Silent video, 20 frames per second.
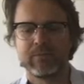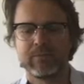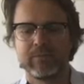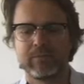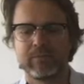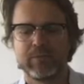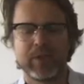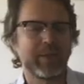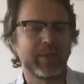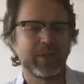
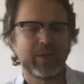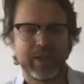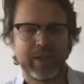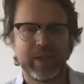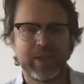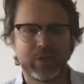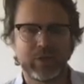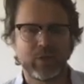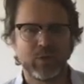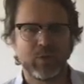pretty much let
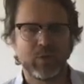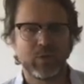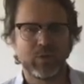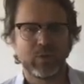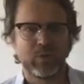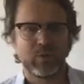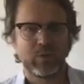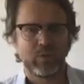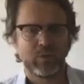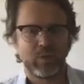it
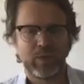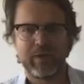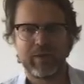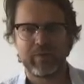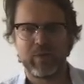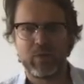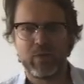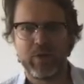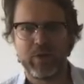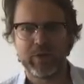do
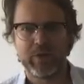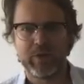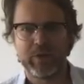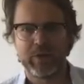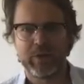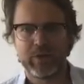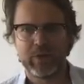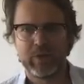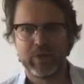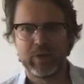whatever it
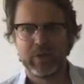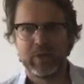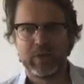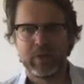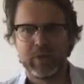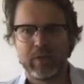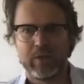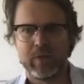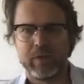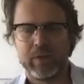wanted
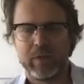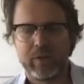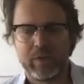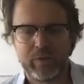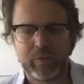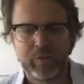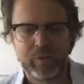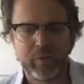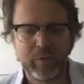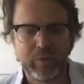
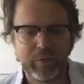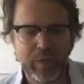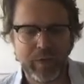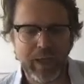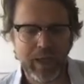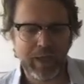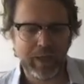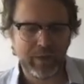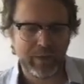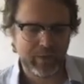through
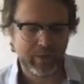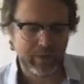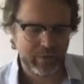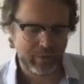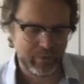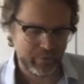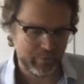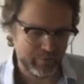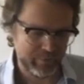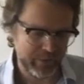that
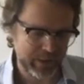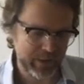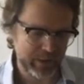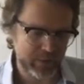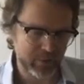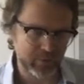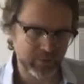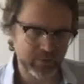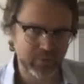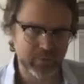
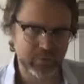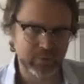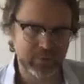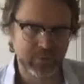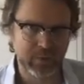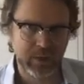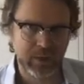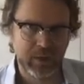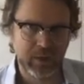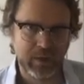vehicle.
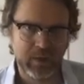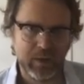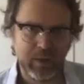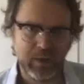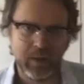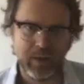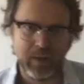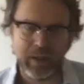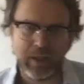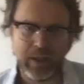
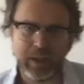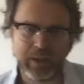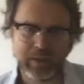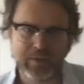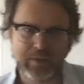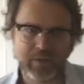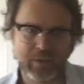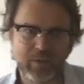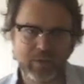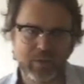And
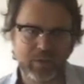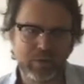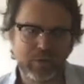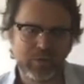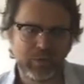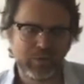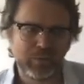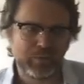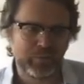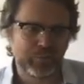
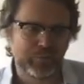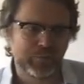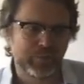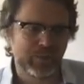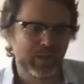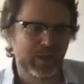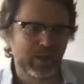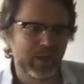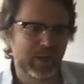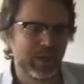so
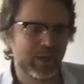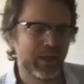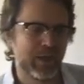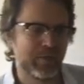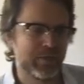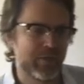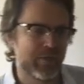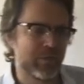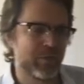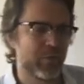
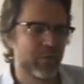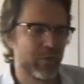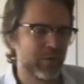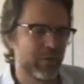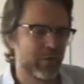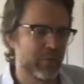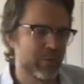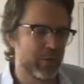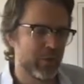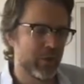after the fall of
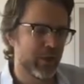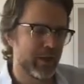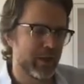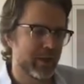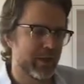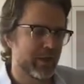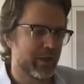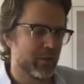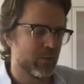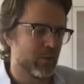the
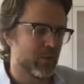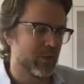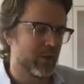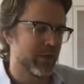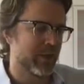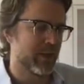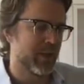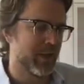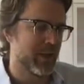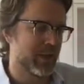Berlin Wall
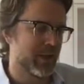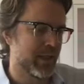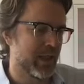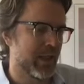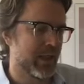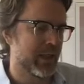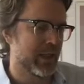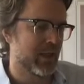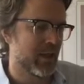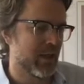in
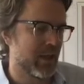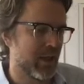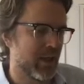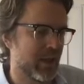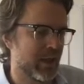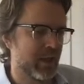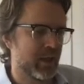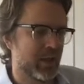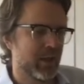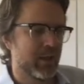
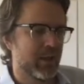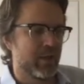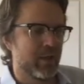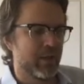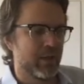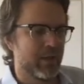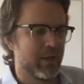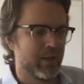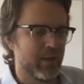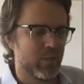1989,
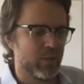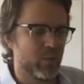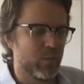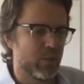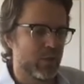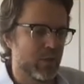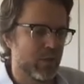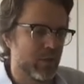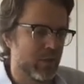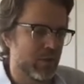there
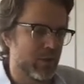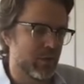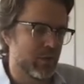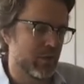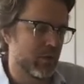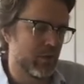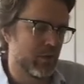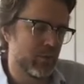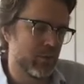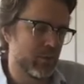
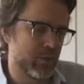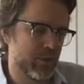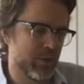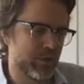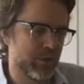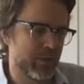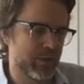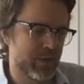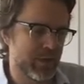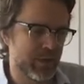was
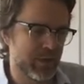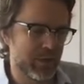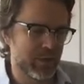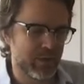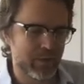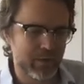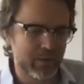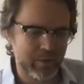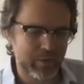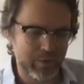obviously
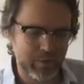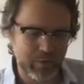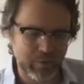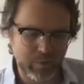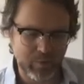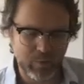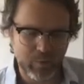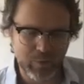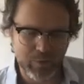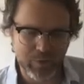the
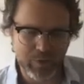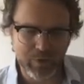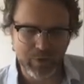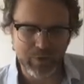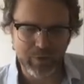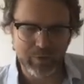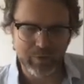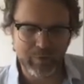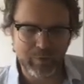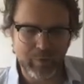wars in
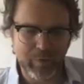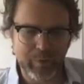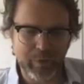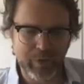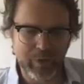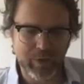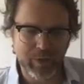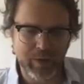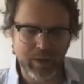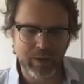the former
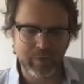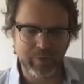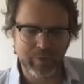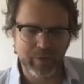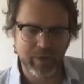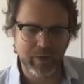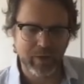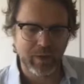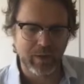Yugoslavia,